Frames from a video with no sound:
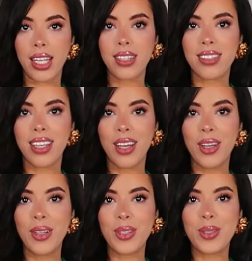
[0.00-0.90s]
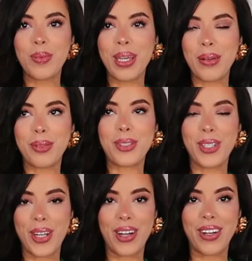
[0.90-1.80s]
it to be able
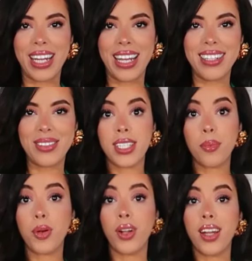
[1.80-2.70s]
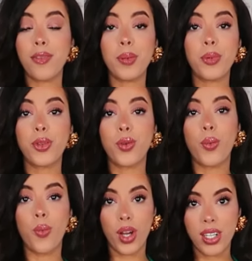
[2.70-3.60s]
to learn it. For example, a lot of people
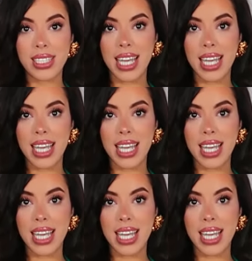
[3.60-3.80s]
don't want to